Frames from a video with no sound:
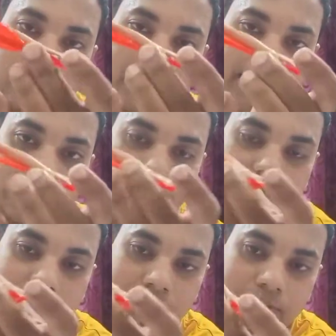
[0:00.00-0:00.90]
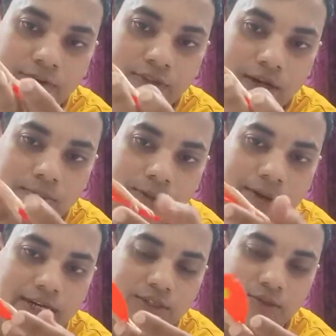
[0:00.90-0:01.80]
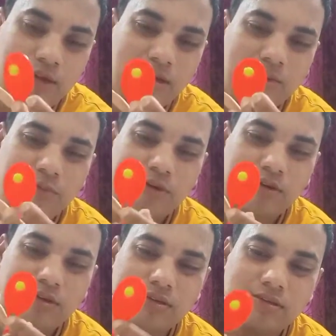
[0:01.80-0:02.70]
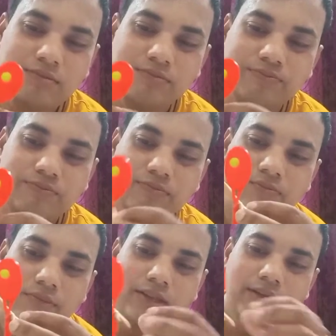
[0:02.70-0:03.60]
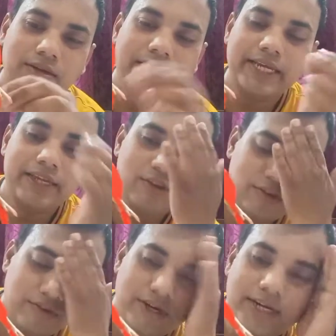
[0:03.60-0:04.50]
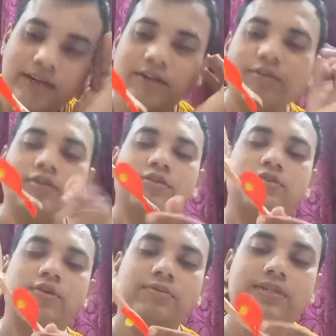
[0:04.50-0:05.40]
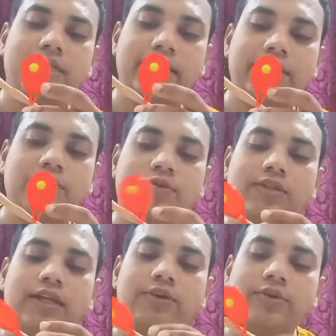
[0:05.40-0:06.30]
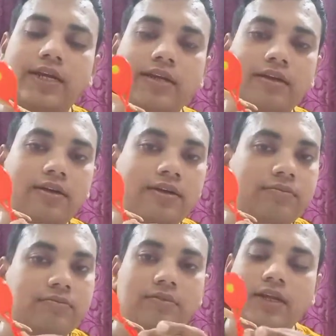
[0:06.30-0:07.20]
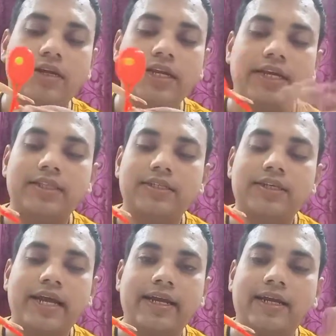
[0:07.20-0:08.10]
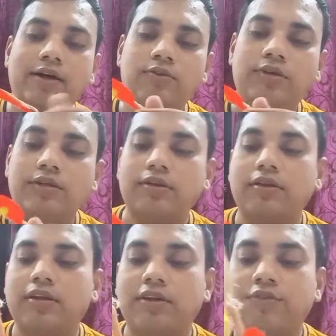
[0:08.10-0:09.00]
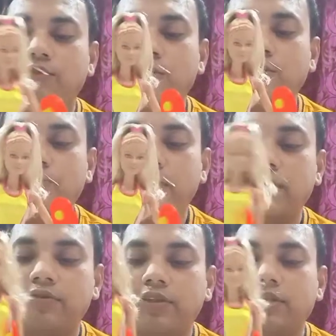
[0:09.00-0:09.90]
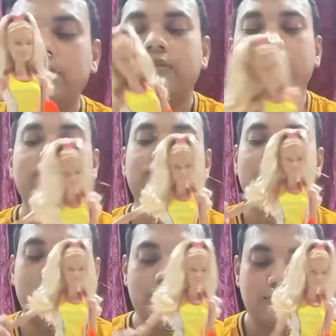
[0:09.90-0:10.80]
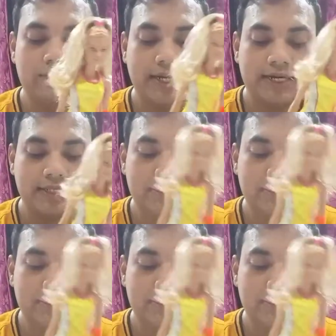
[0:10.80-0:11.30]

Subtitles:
is attached with the help of the rubber band, so I'm not taking off right now. So I'm just letting you know that you can take this racket out if you want to play with her. So that